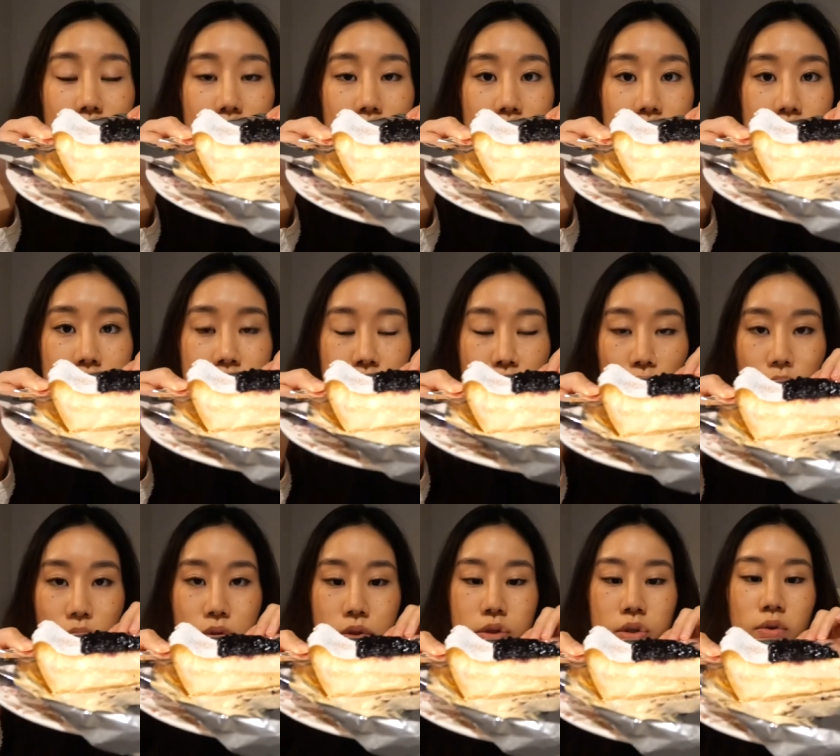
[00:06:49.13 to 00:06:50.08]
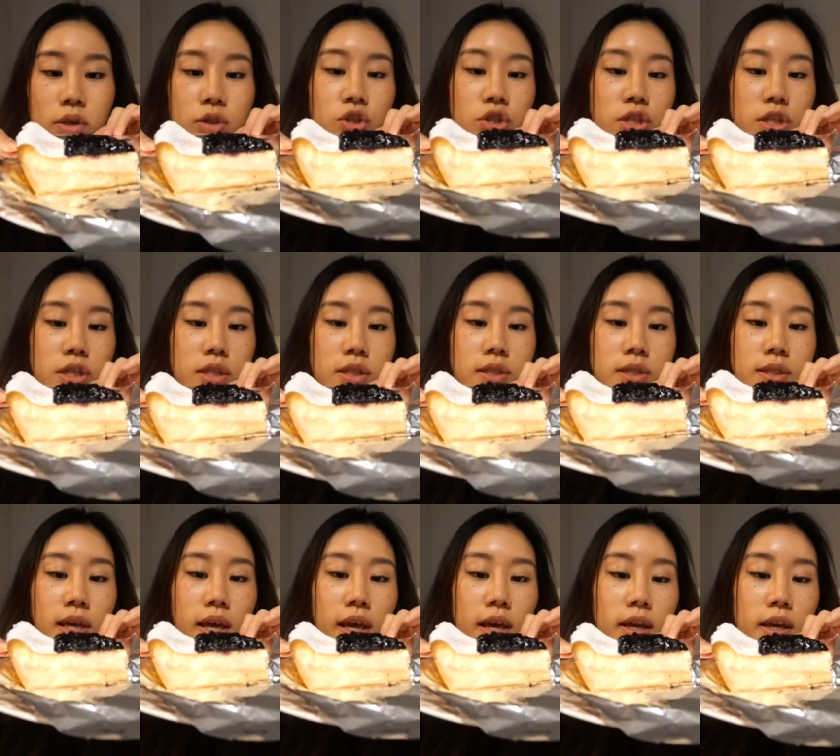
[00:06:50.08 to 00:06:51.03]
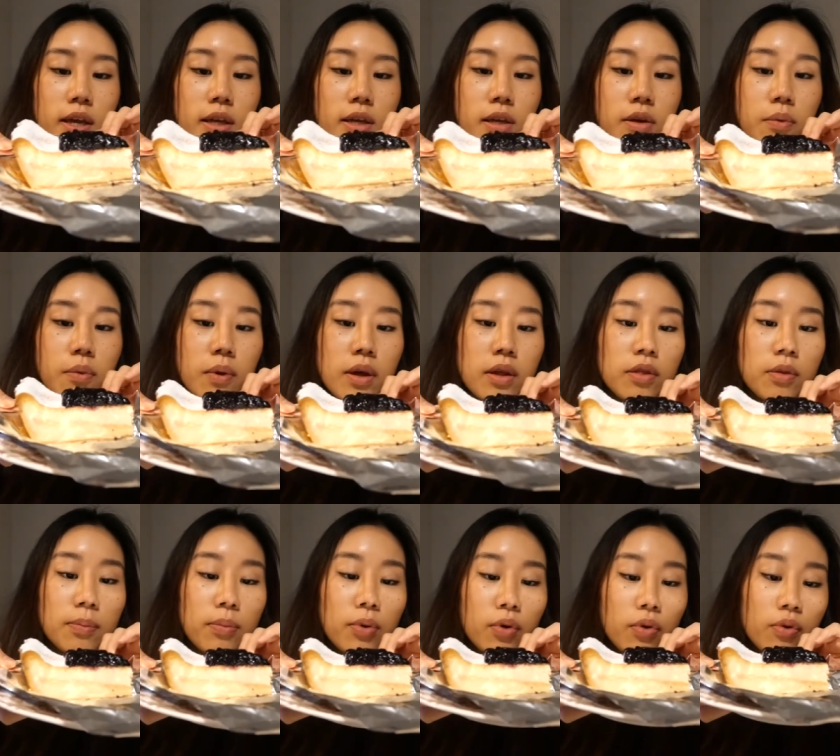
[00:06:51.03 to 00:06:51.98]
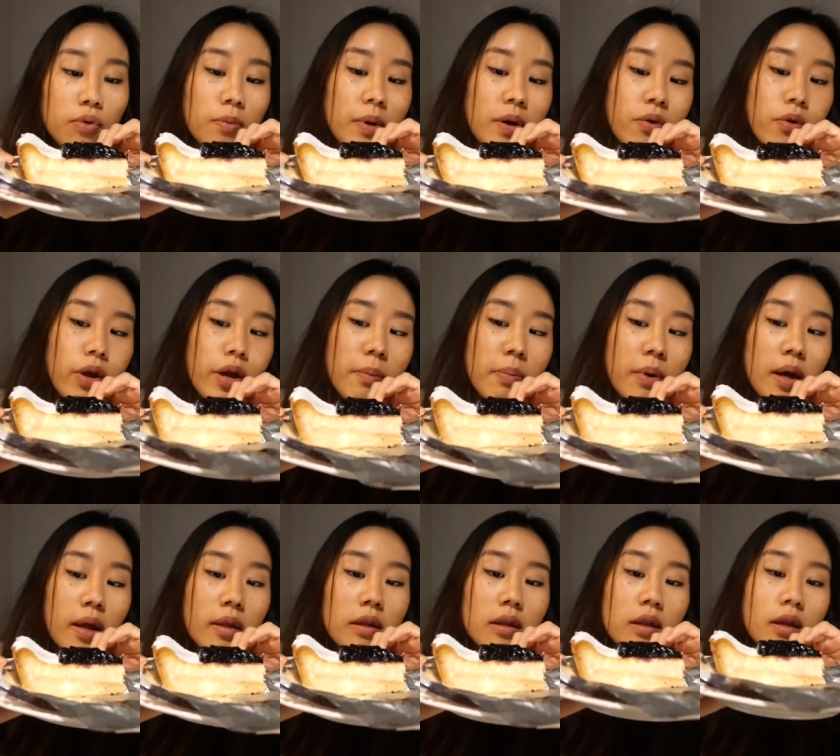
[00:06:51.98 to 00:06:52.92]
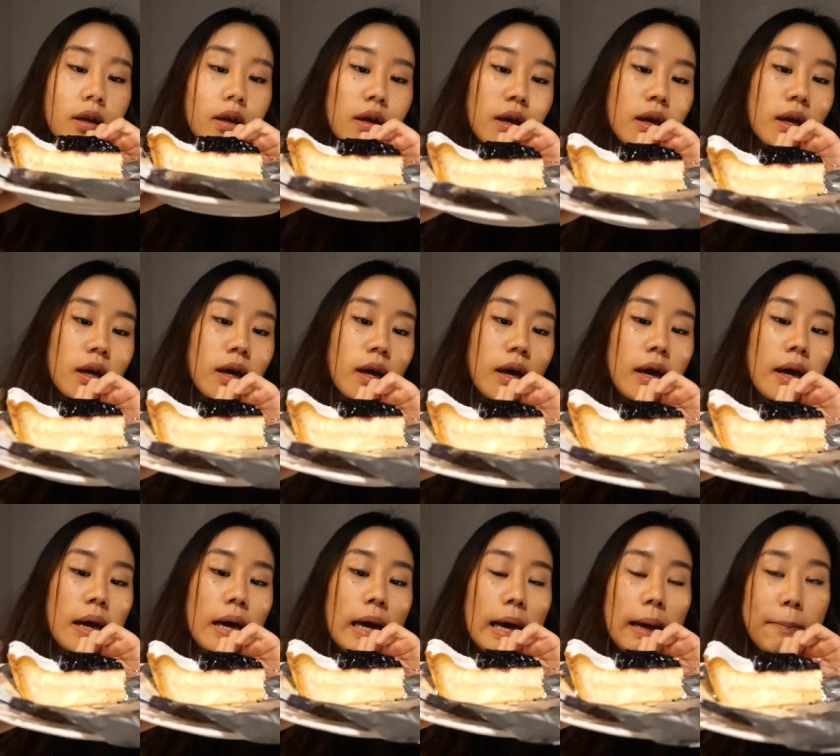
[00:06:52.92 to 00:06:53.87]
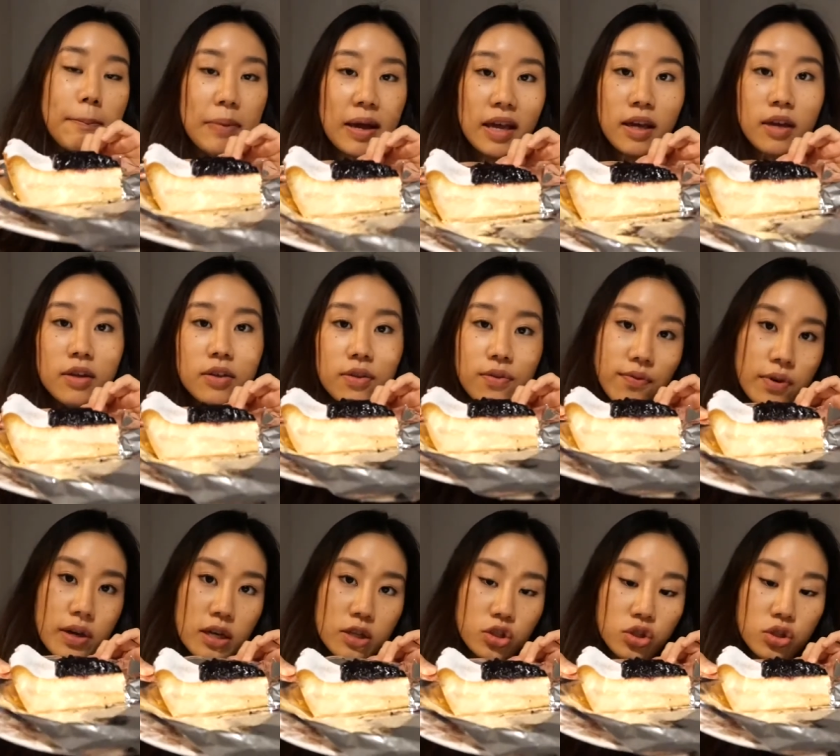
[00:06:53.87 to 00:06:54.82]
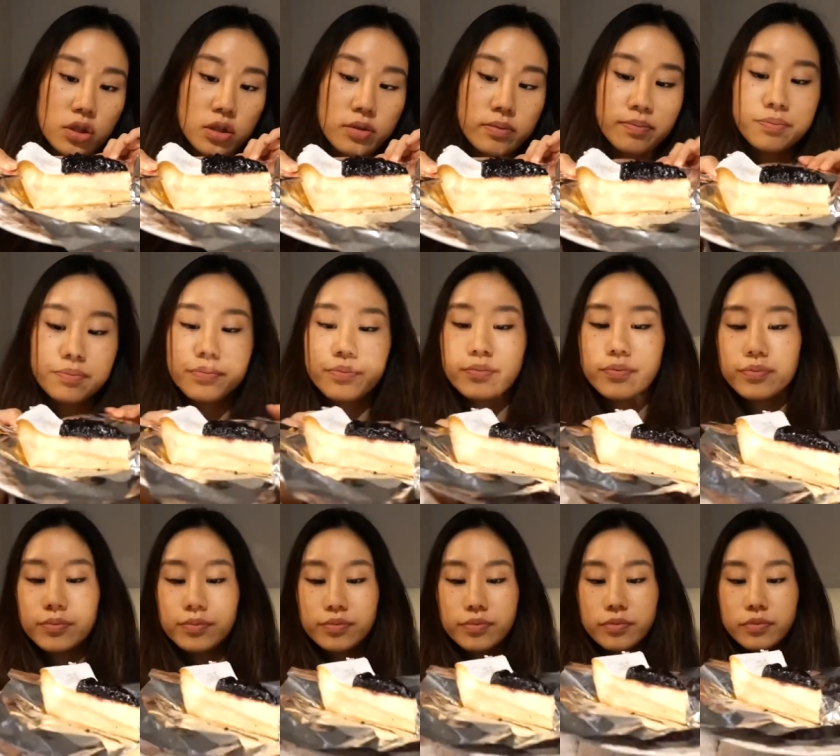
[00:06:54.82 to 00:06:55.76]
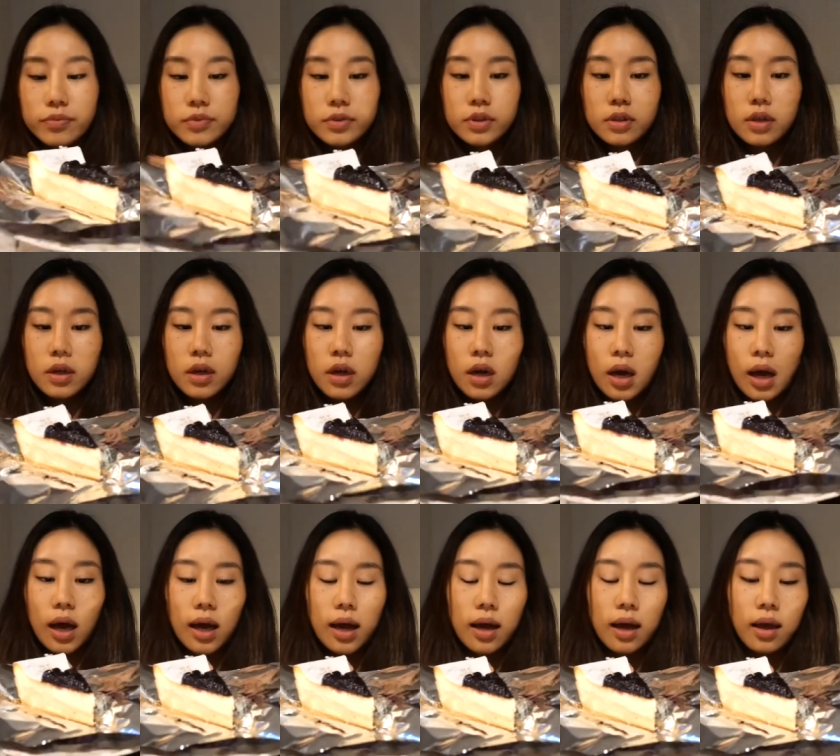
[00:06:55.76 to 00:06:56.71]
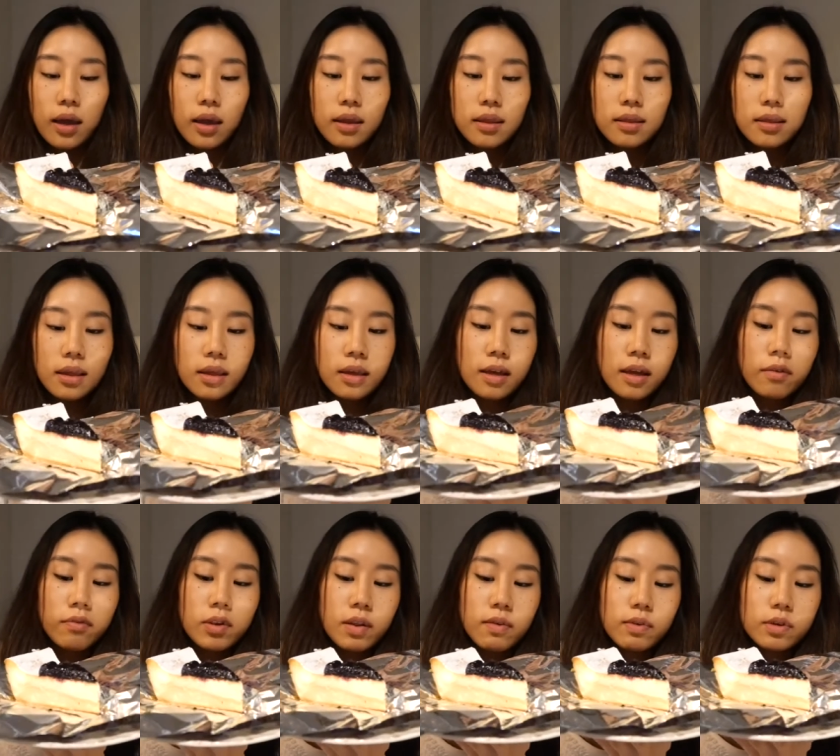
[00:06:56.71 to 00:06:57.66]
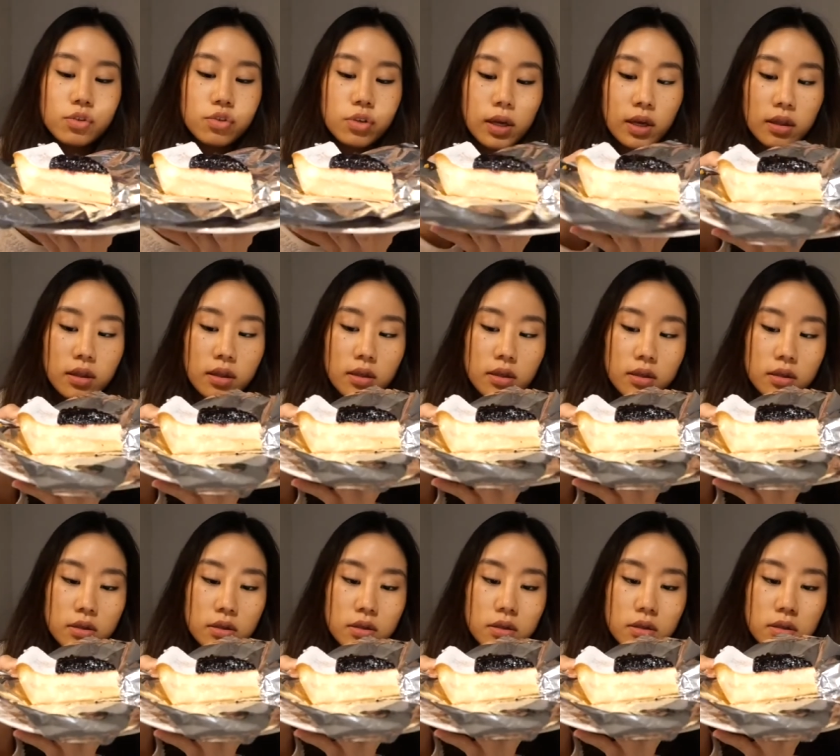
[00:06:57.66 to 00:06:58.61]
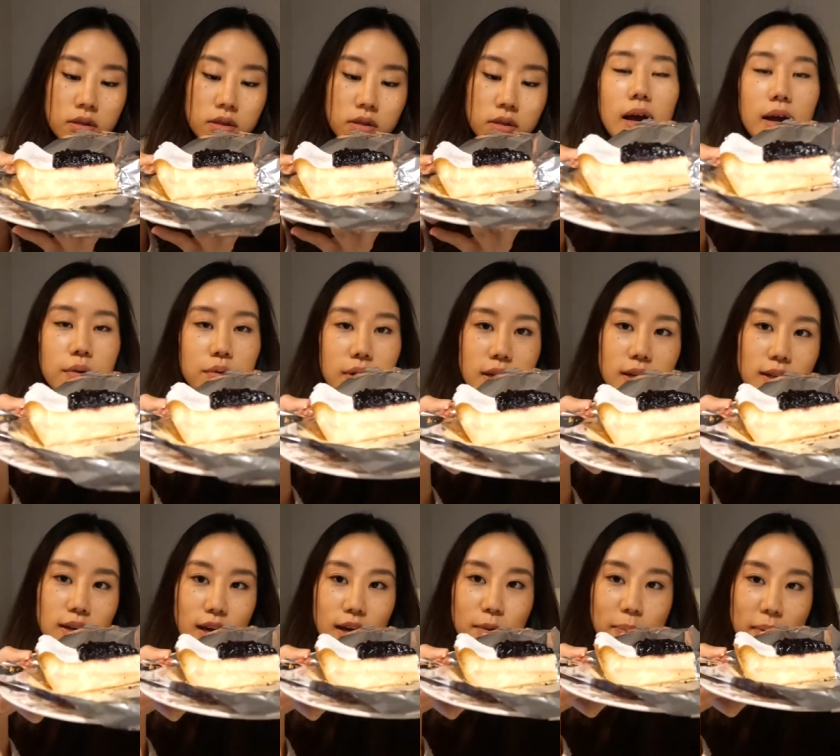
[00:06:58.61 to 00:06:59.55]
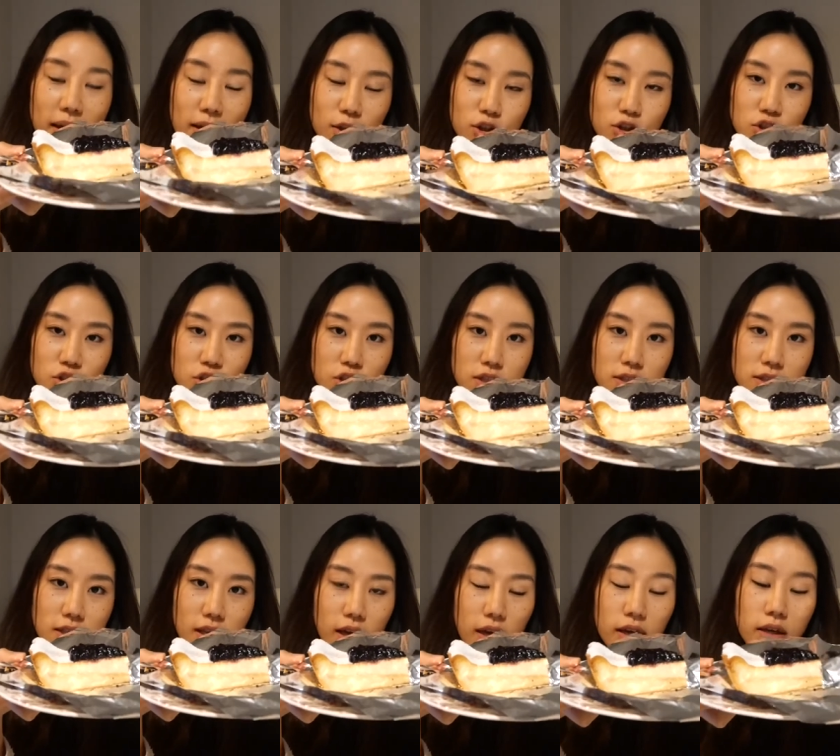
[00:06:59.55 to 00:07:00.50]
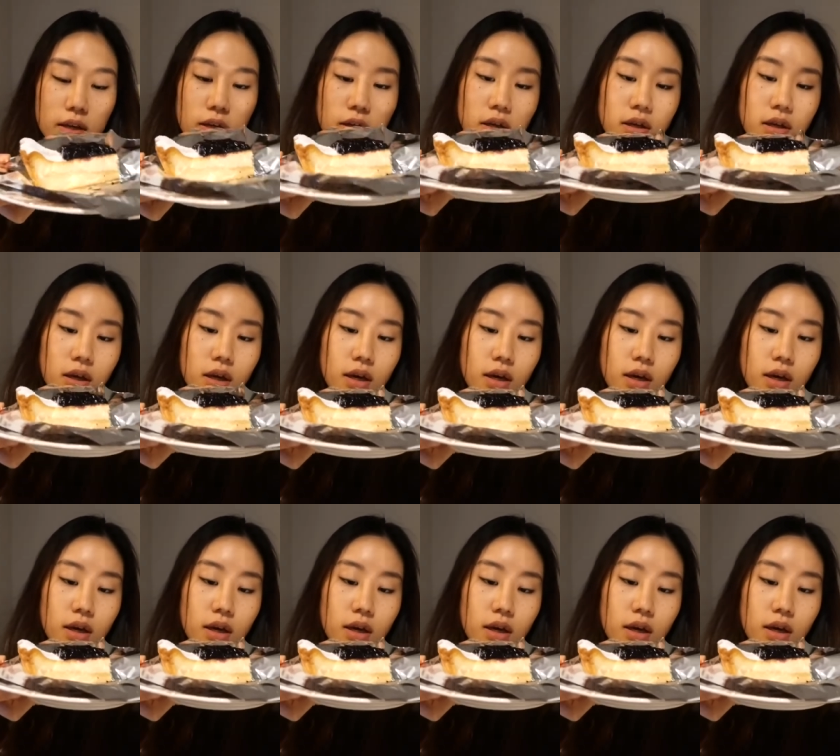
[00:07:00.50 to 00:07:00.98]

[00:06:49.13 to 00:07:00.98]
it's also a cheesecake with blueberry, but a baked version. I think I've never tried this. I really like baked cheesecake